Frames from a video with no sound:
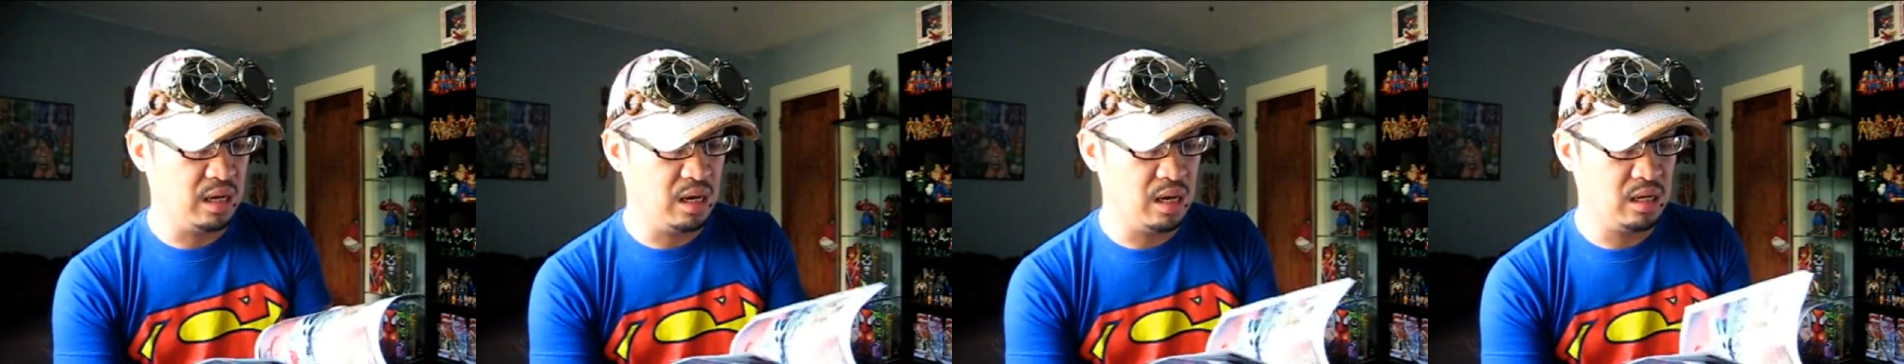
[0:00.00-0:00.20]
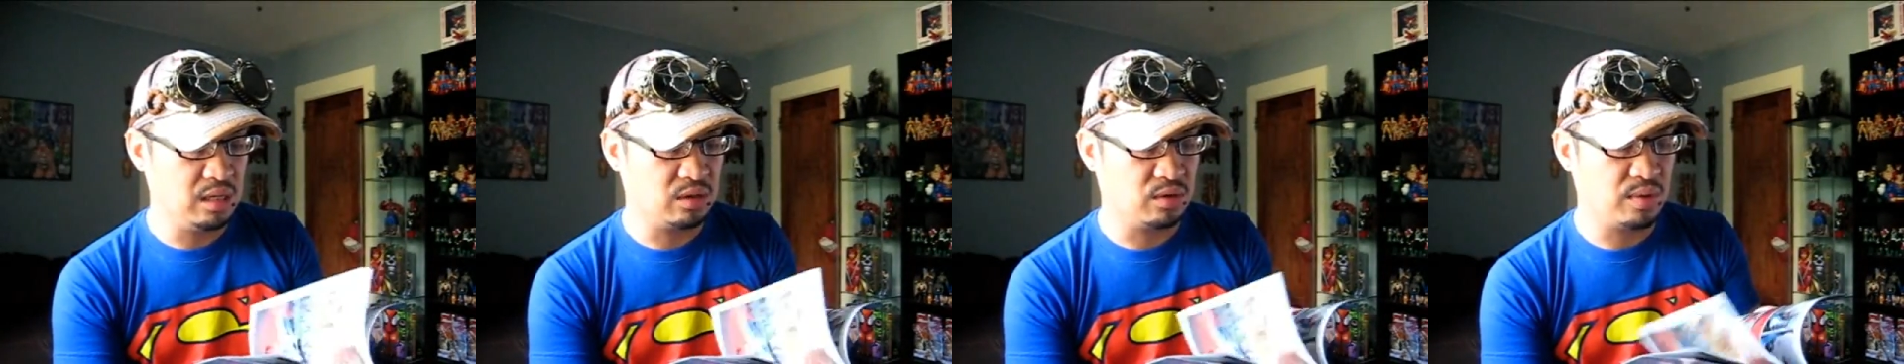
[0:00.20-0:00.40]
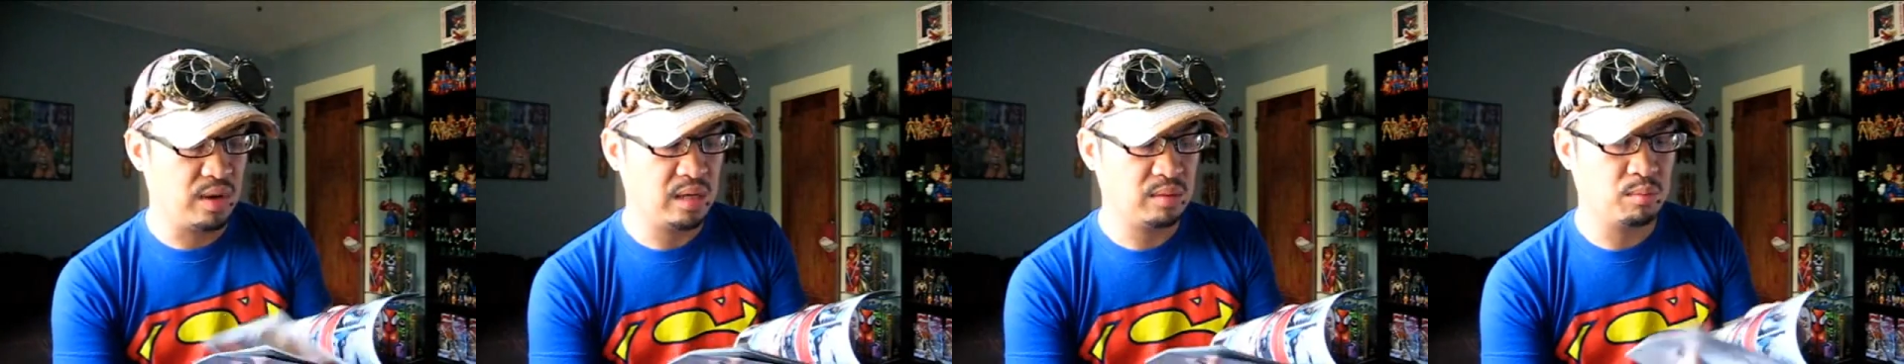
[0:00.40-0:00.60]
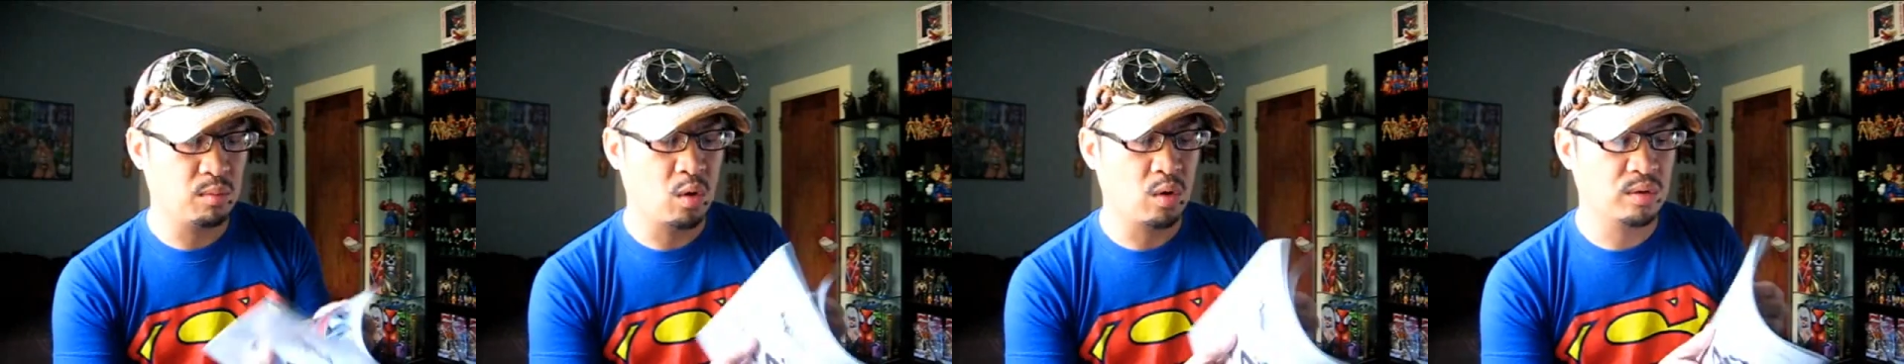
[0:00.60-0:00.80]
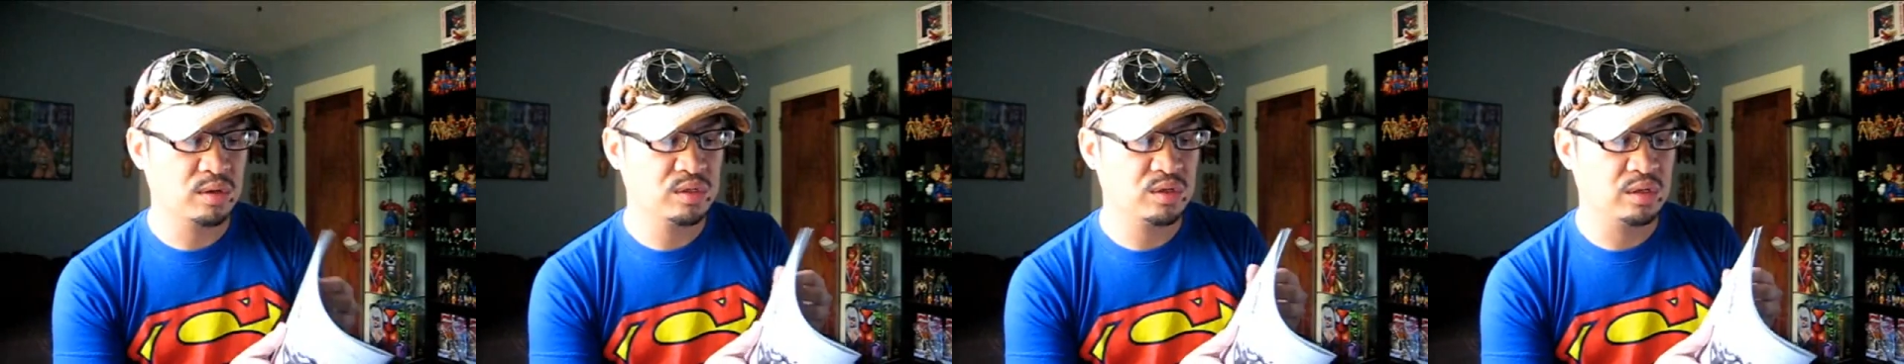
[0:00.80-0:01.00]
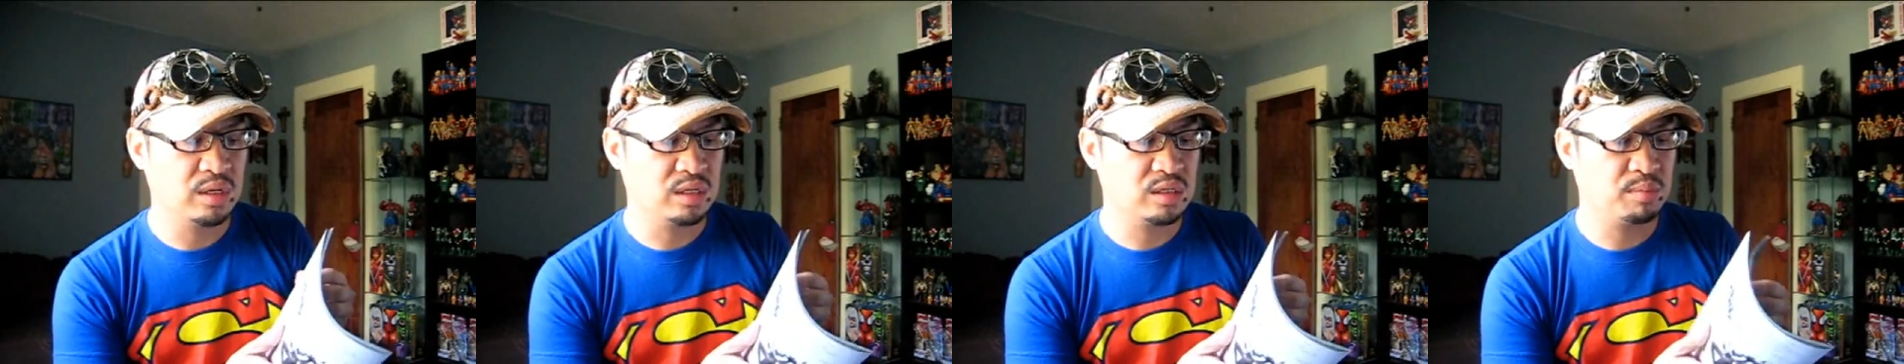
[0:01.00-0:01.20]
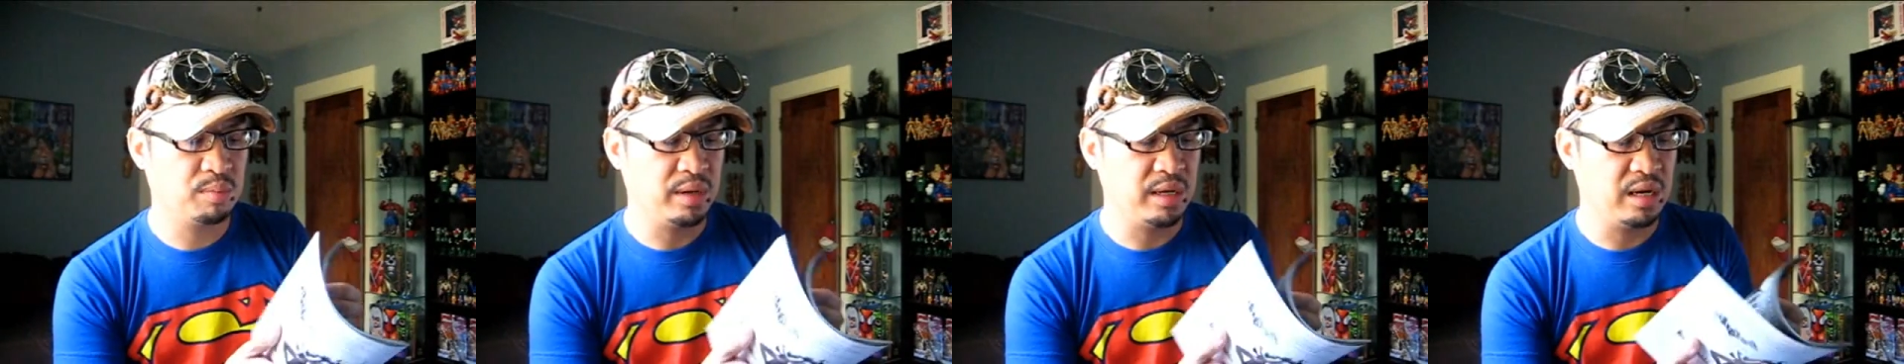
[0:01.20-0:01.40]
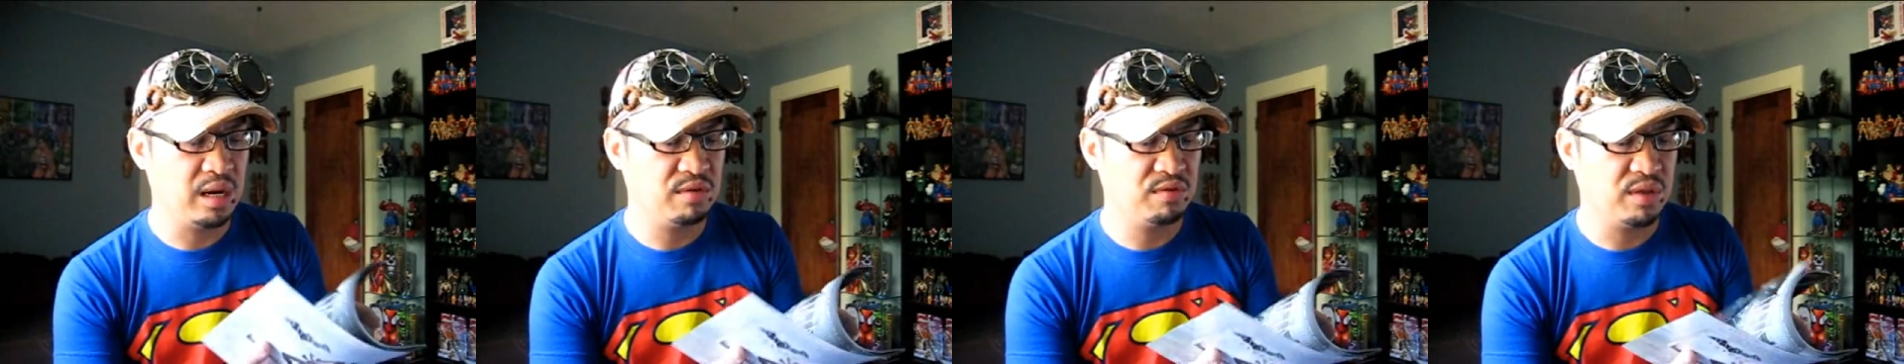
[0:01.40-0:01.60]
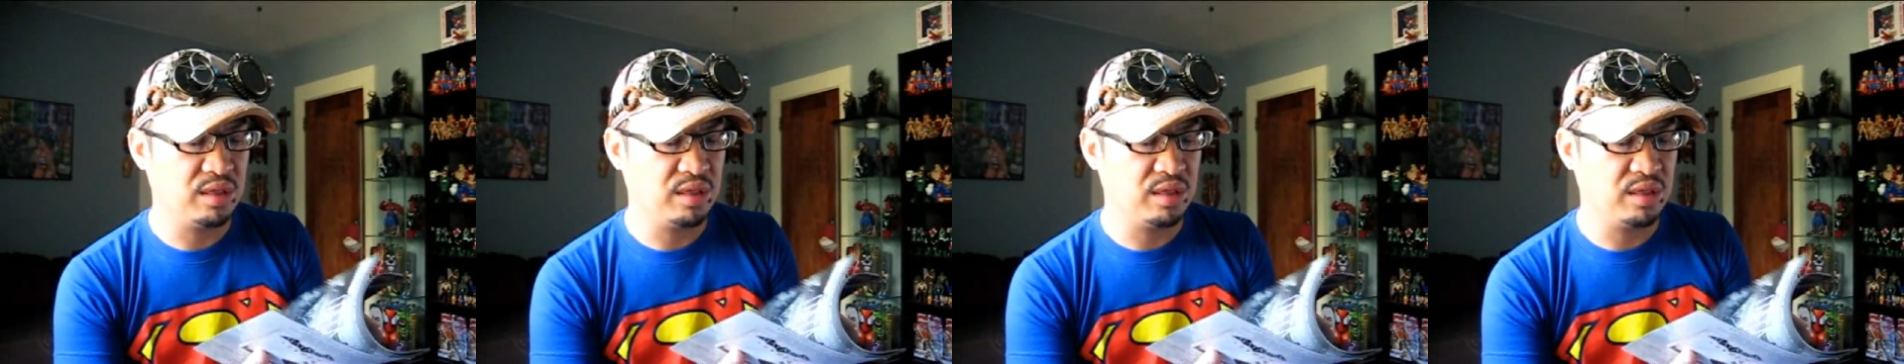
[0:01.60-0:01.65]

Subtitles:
and Grant Morrison explained